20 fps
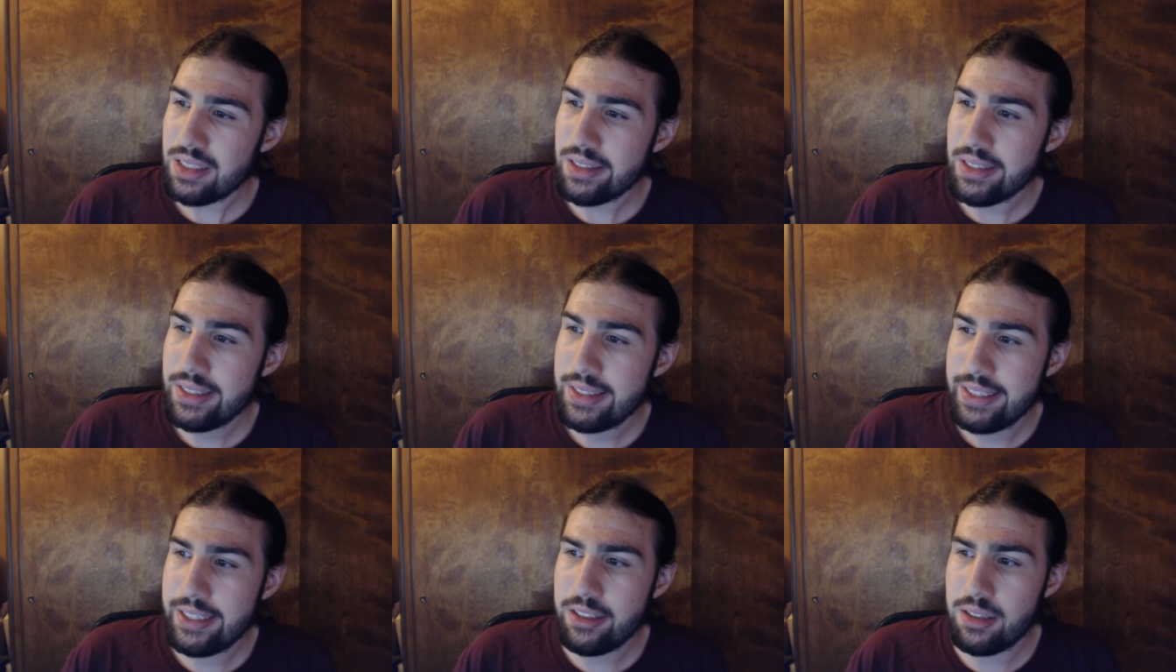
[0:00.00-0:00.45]

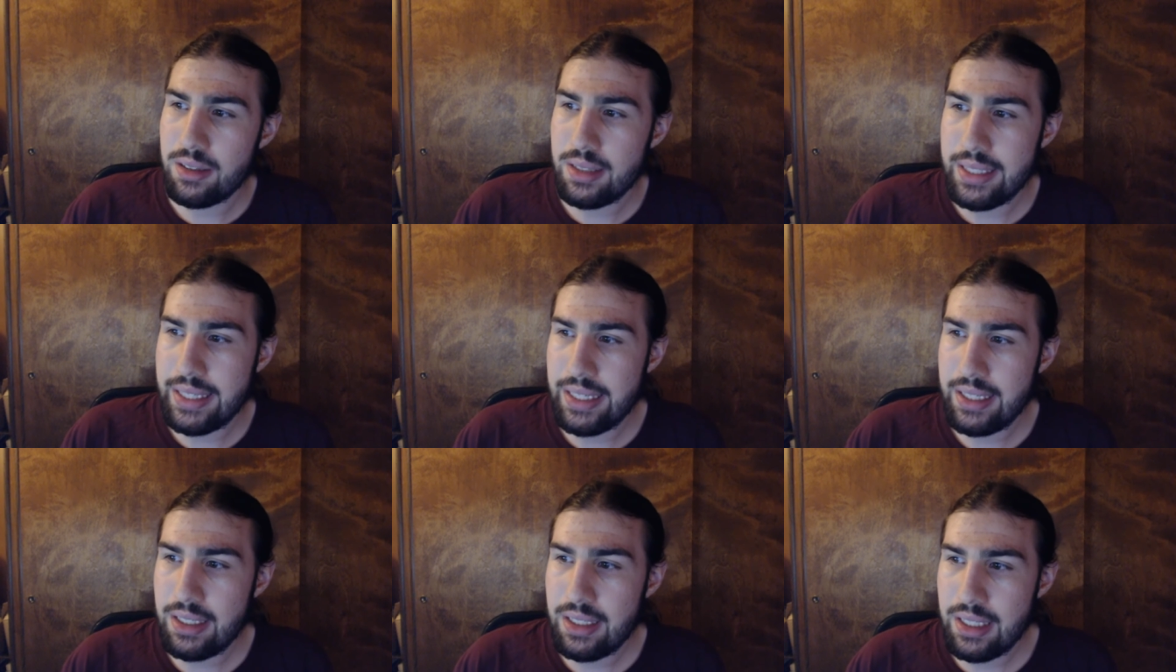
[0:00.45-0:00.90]
the other
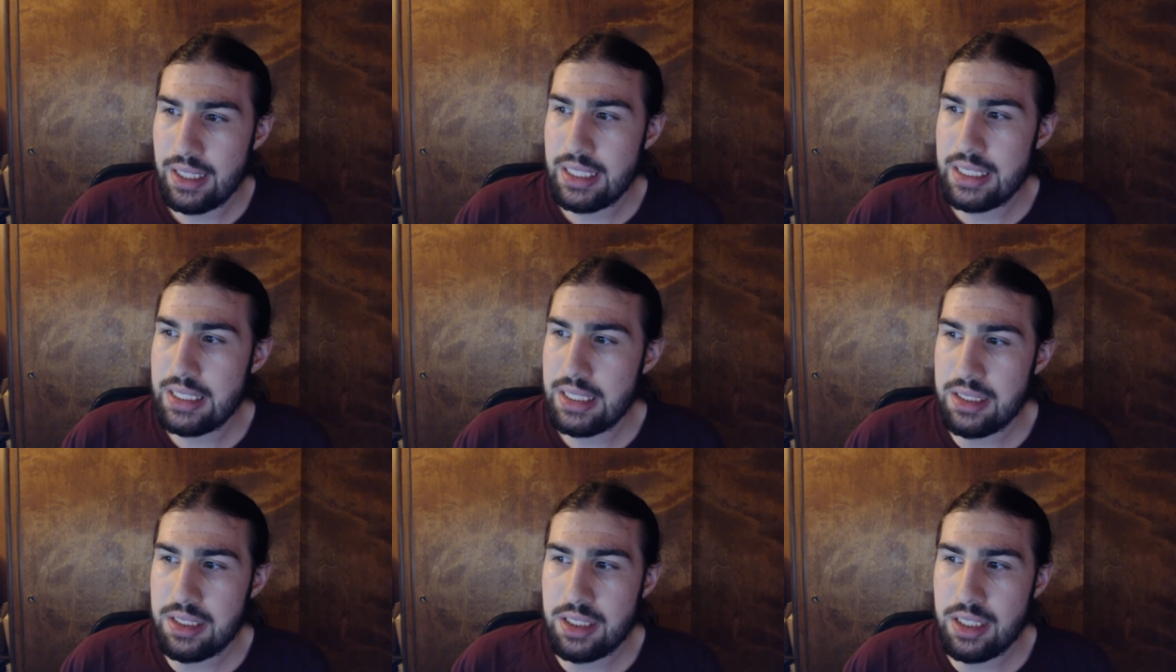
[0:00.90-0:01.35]
thing is
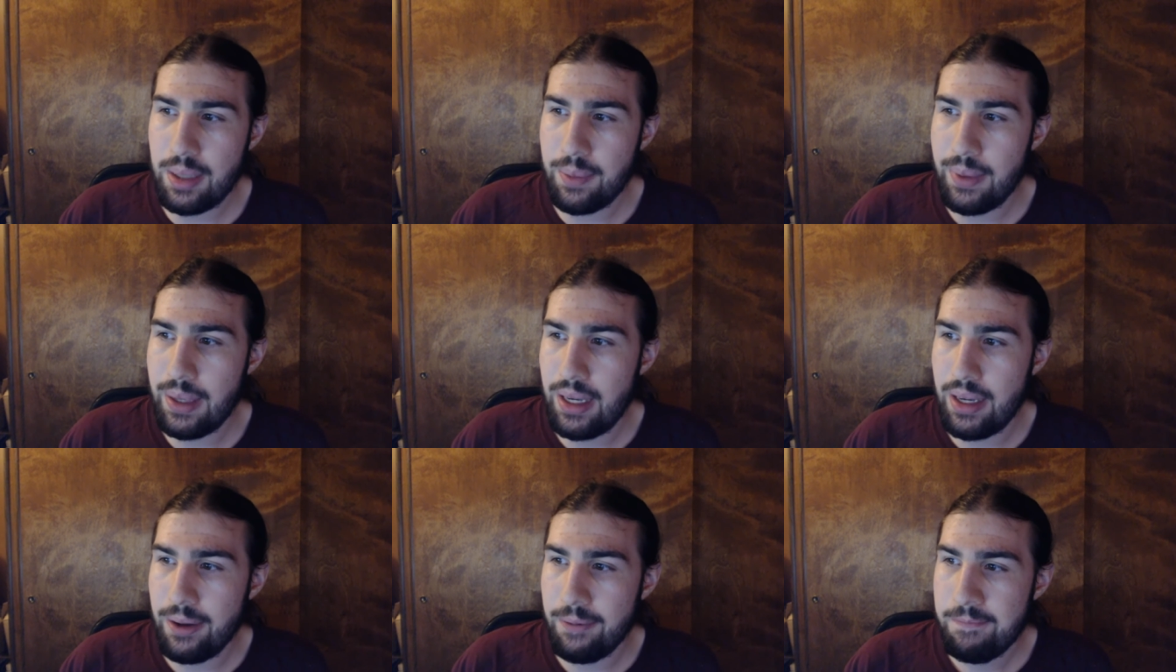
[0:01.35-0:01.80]
just some,
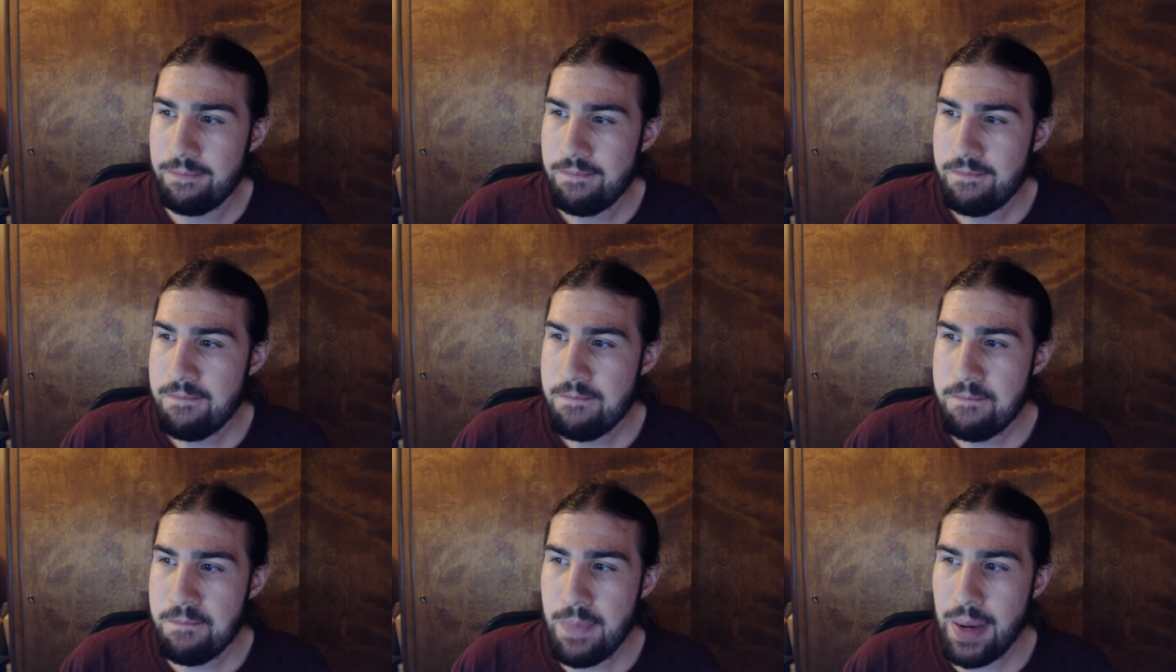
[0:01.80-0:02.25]
uh,
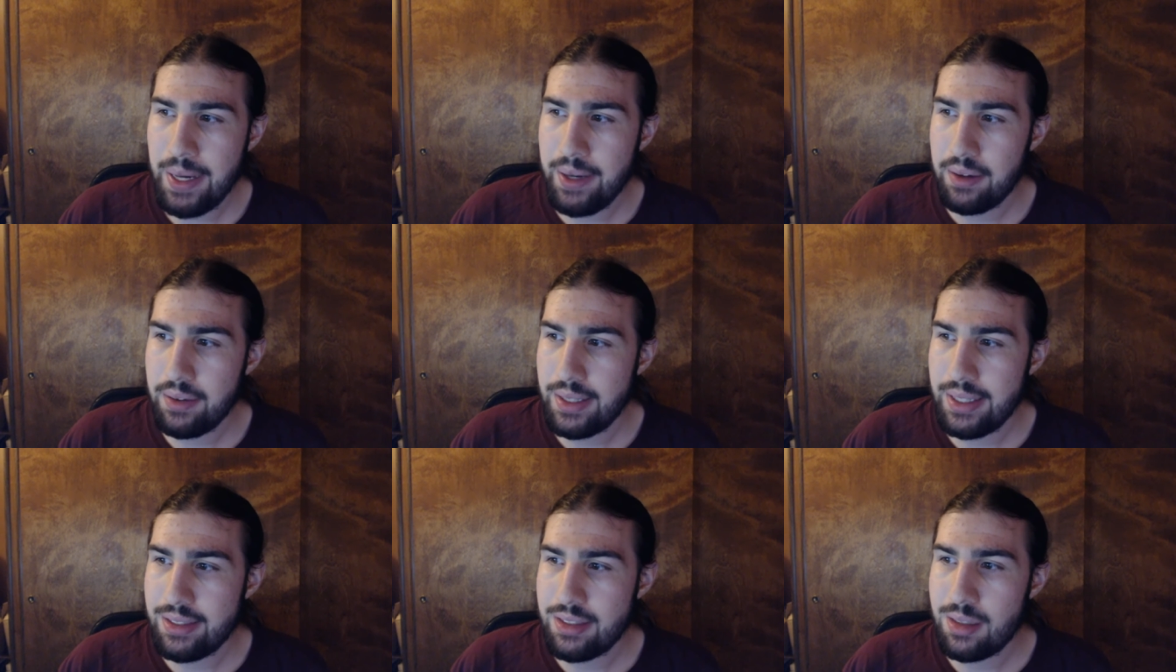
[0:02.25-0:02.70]

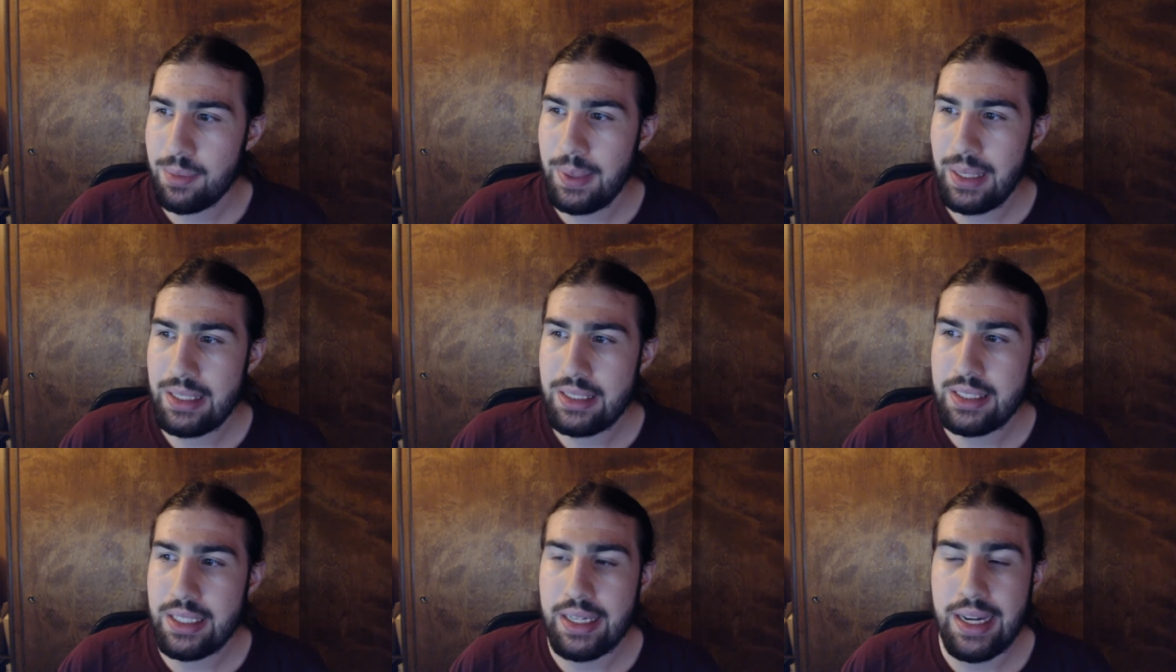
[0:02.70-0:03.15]
Minor things to
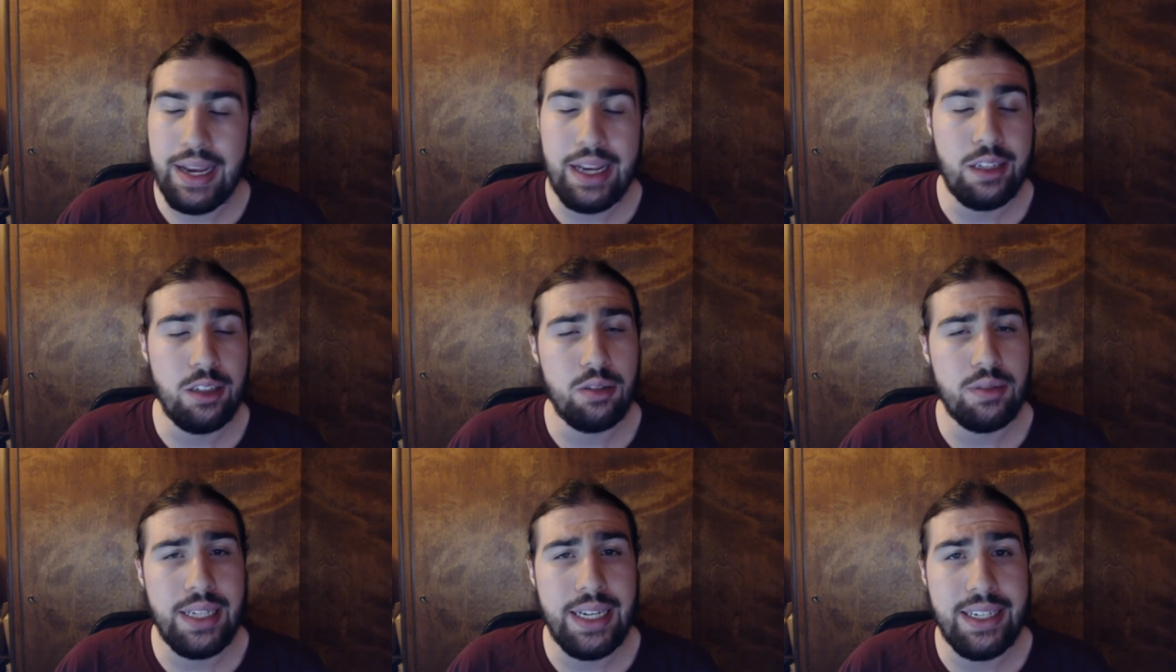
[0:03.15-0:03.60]
mention,
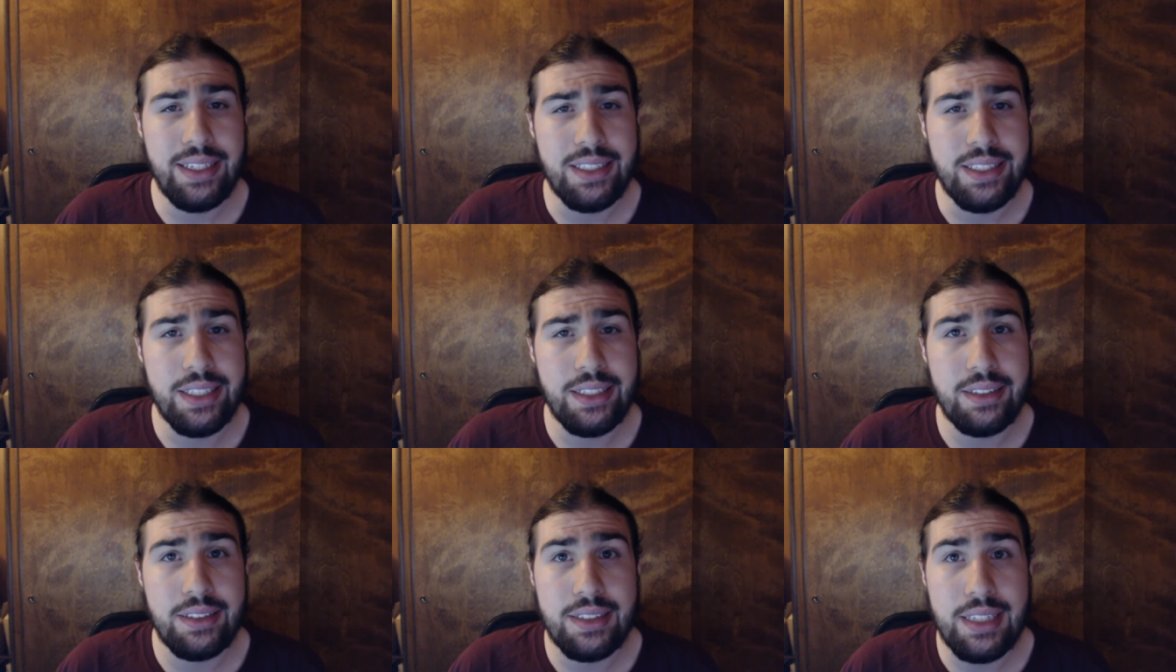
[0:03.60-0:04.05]

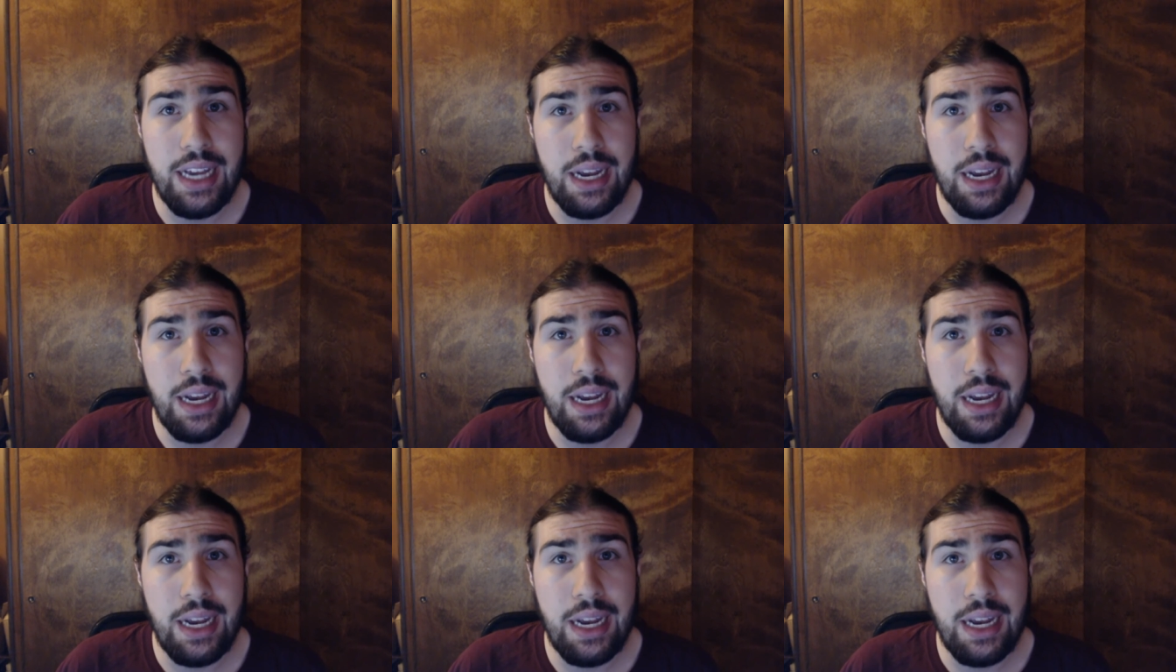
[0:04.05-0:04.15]
annotations.